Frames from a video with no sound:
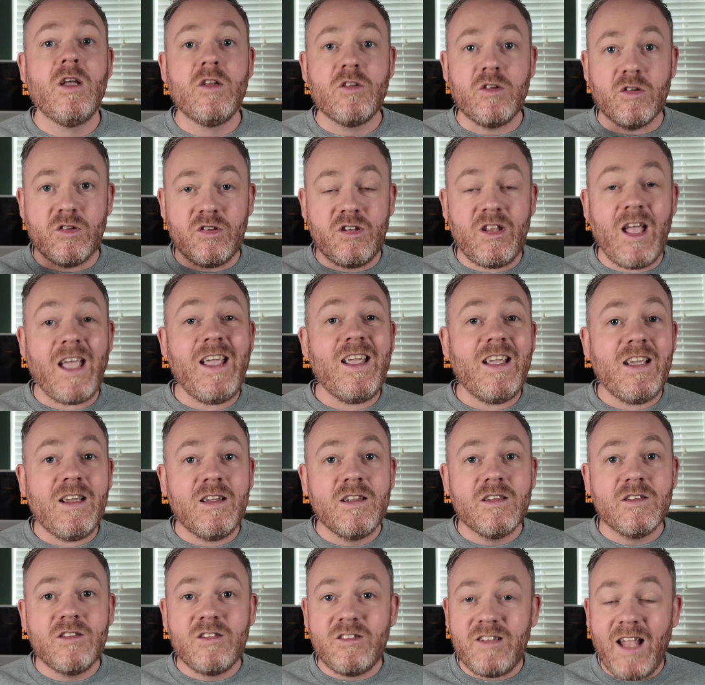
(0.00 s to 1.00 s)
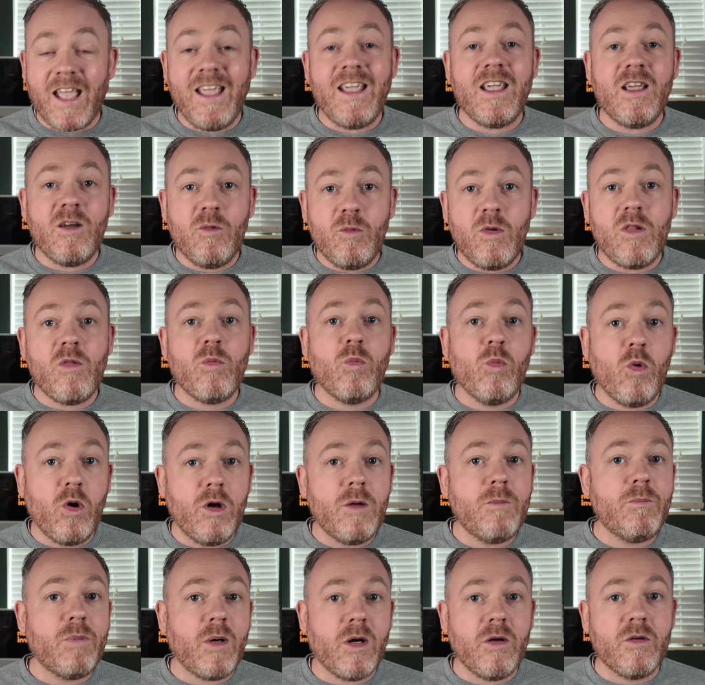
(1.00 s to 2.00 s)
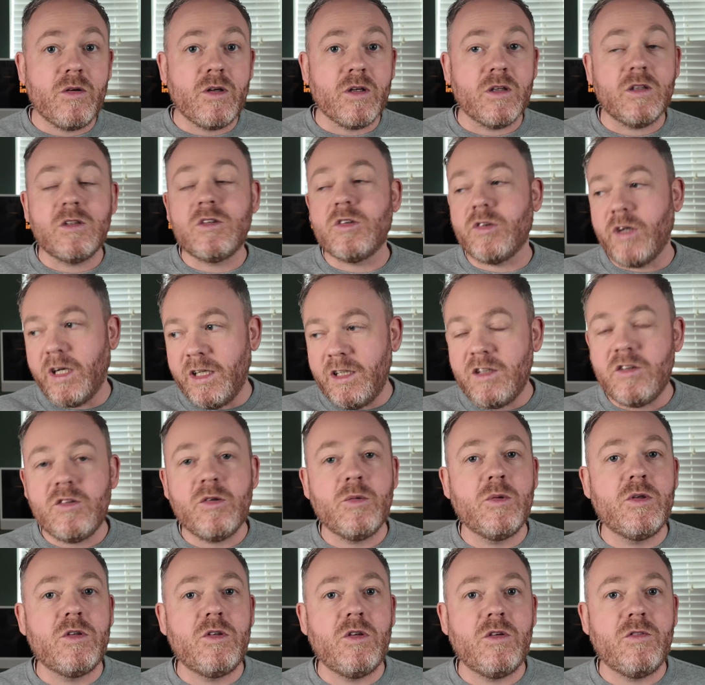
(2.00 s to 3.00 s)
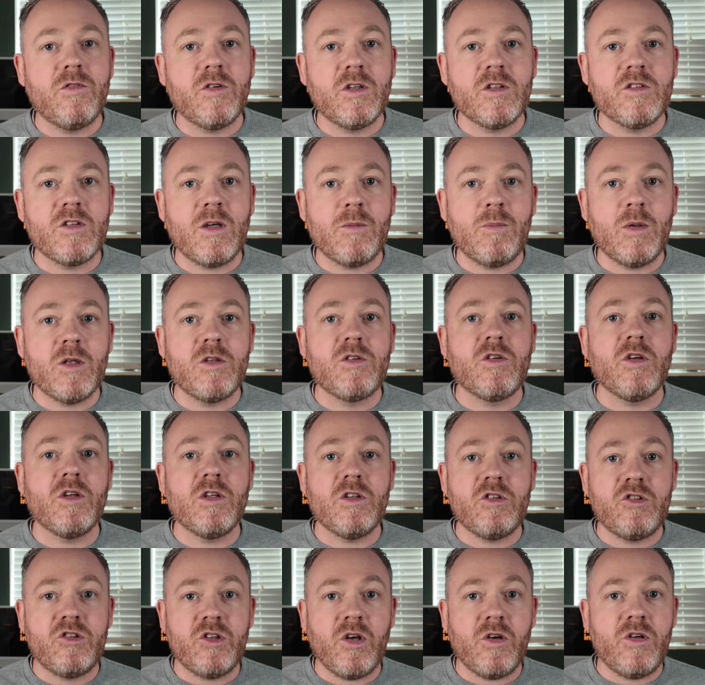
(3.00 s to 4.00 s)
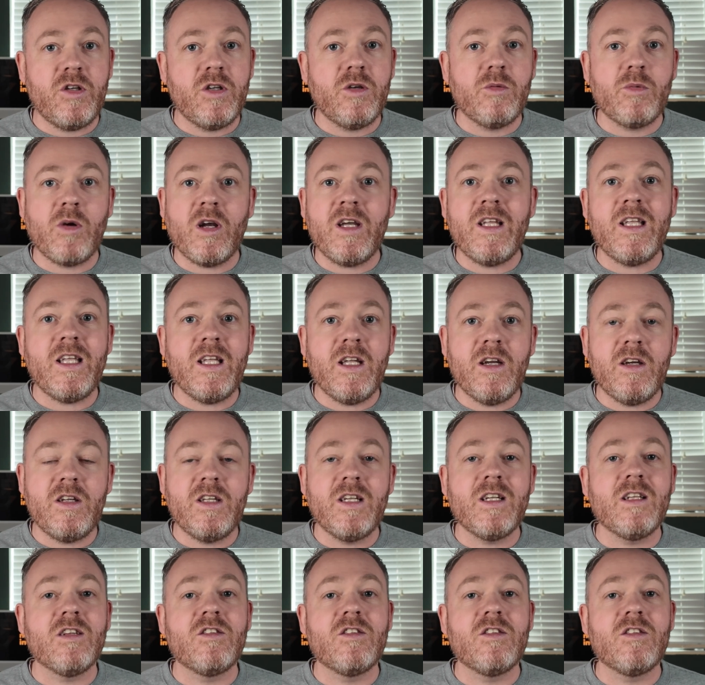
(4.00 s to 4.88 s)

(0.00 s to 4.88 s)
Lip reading: So staying with one broker, Trading 2 and 2, for example, it's going to show you right here, you